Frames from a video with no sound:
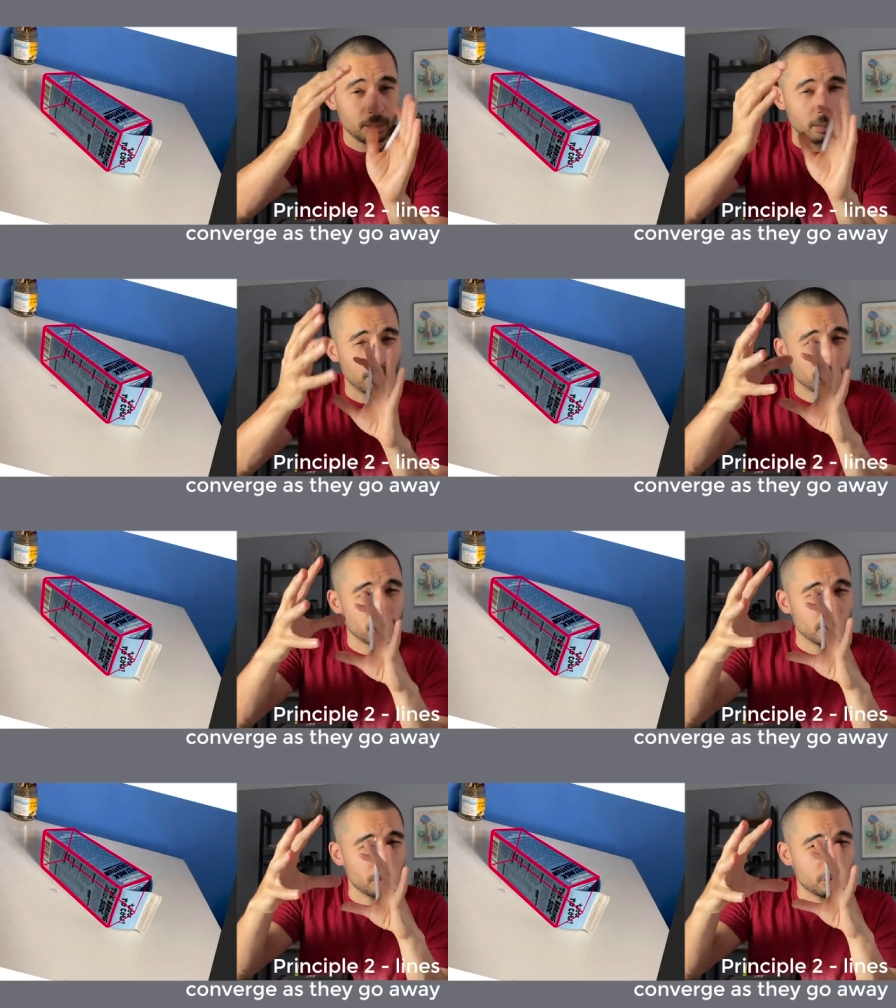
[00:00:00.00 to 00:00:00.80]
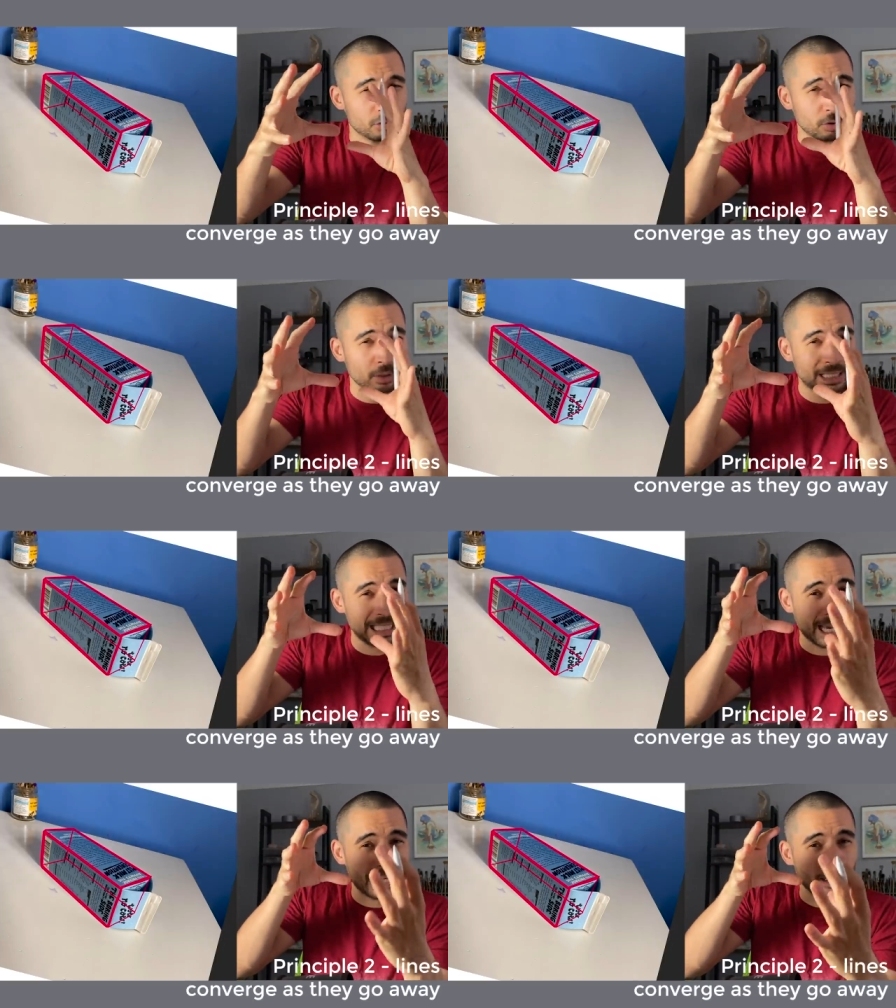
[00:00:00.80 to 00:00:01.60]
The, the, stronger
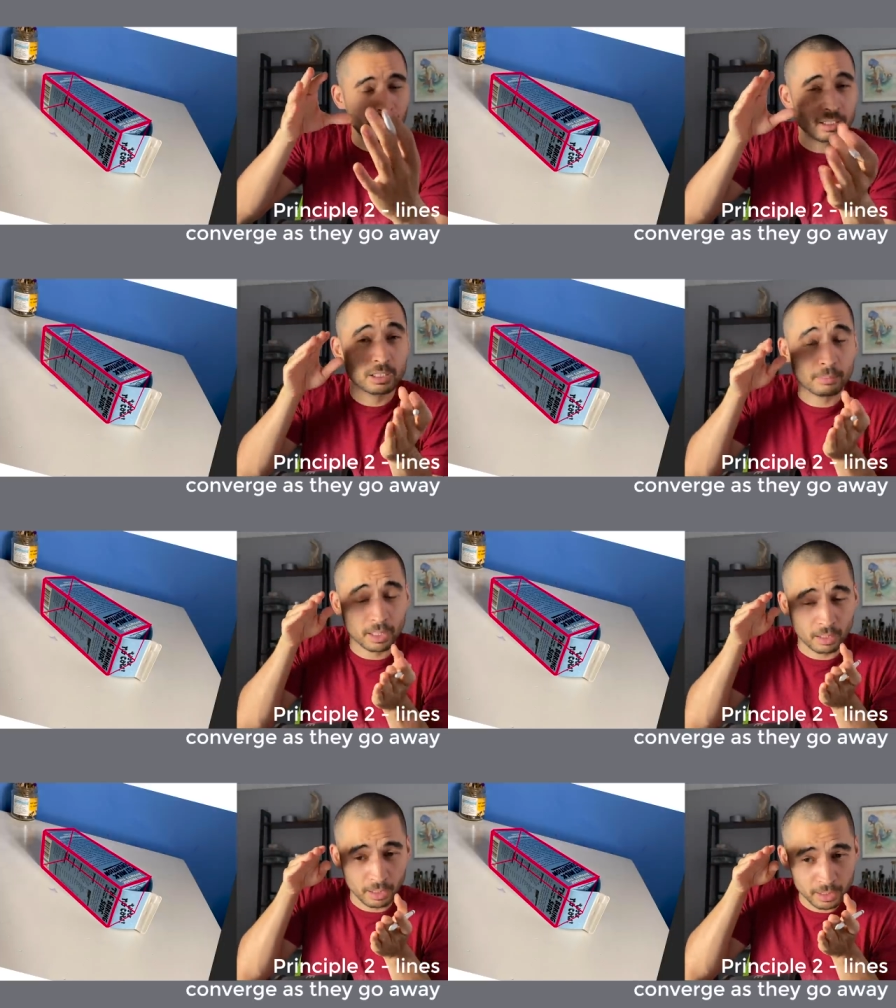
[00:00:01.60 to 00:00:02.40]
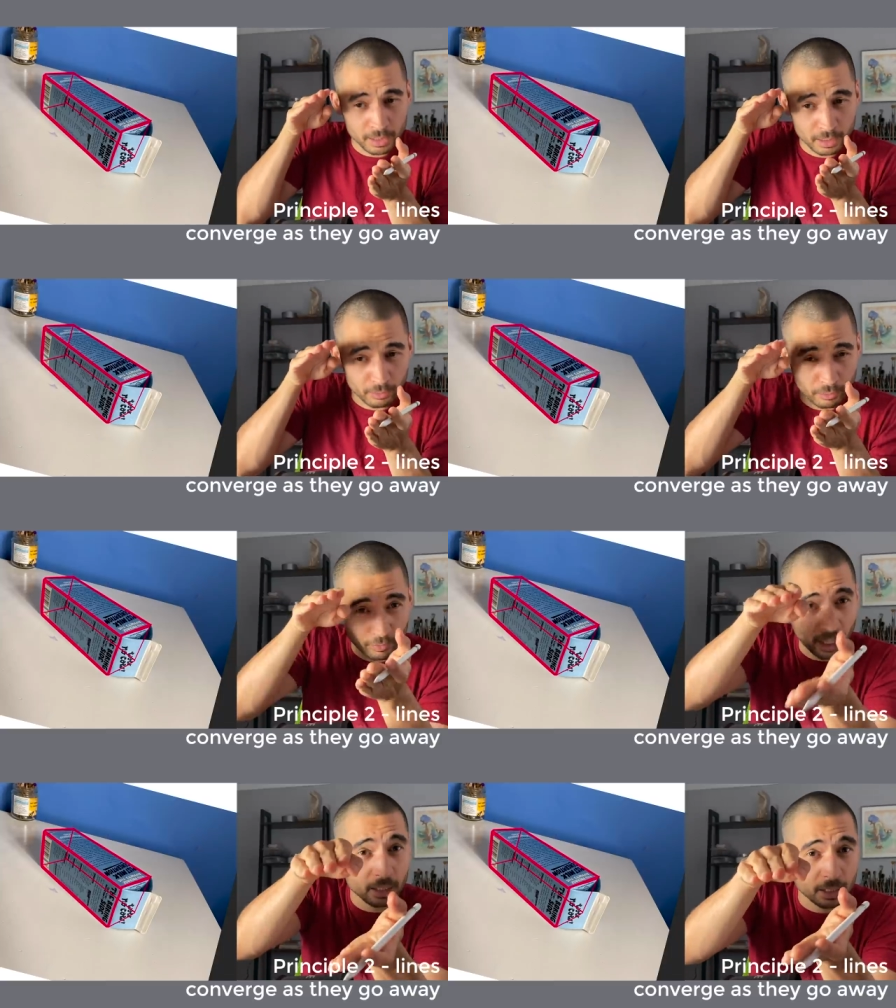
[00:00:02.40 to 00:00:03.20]
the angle is to my eyes, the
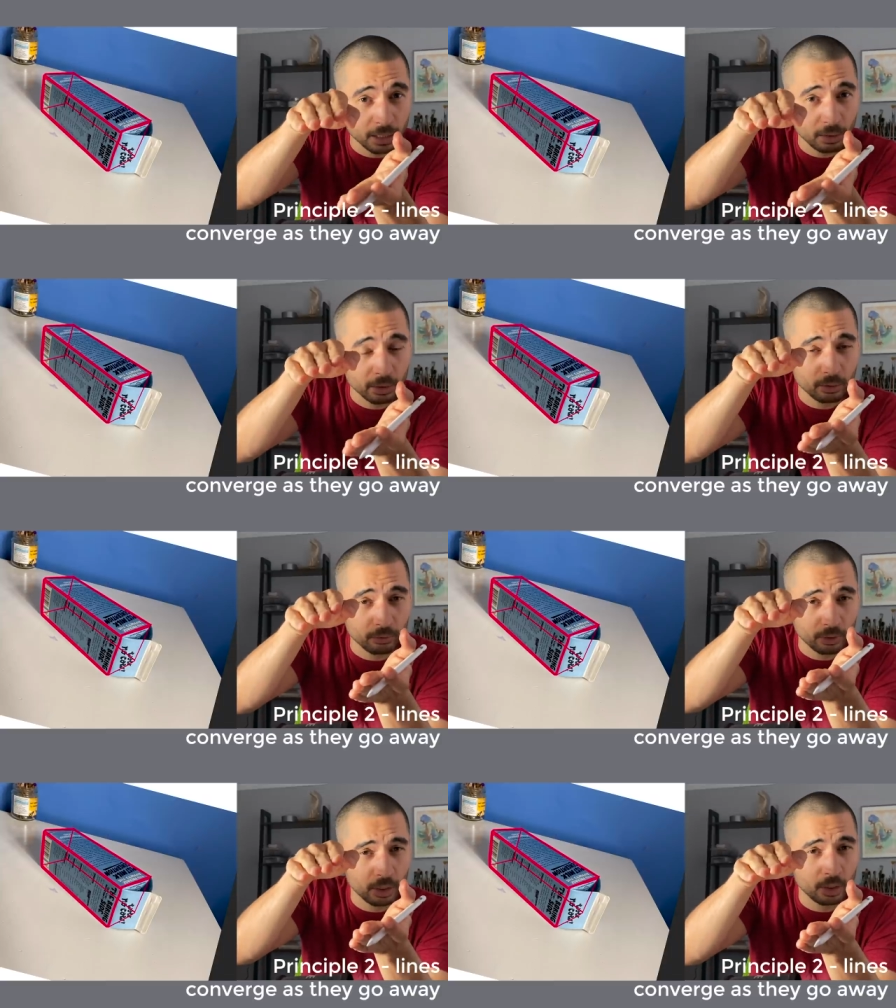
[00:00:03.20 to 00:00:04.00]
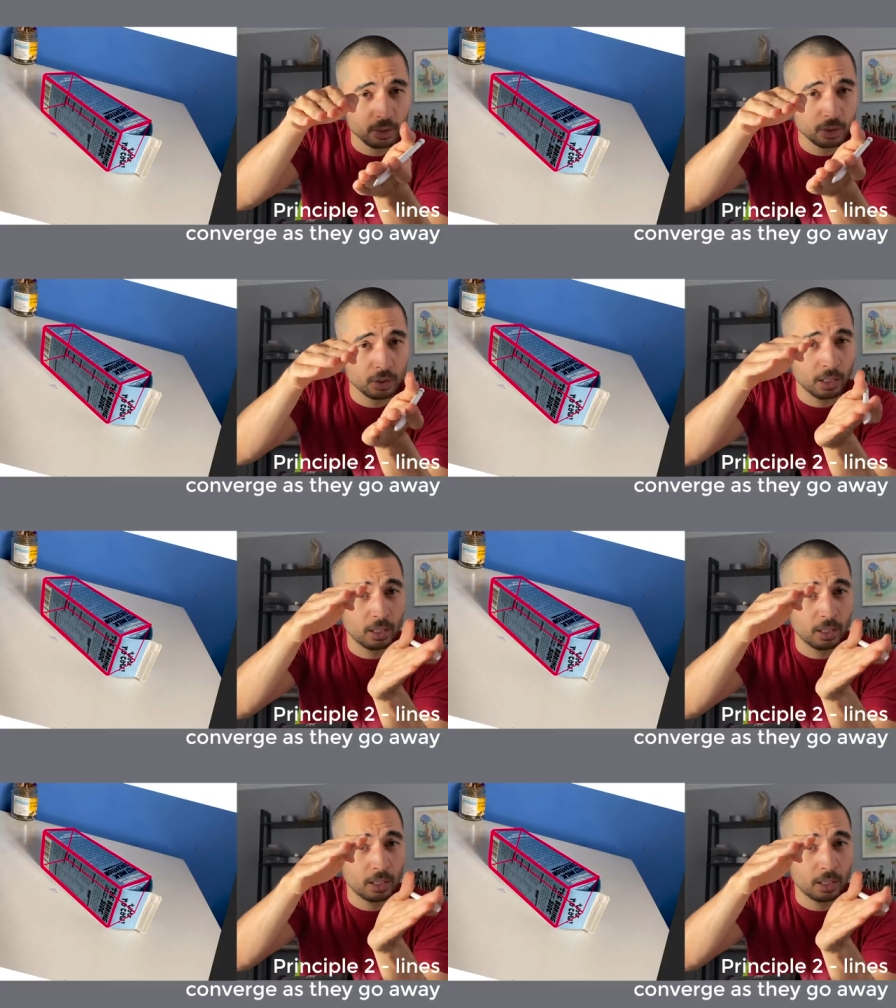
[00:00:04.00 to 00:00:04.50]
faster they'll converge.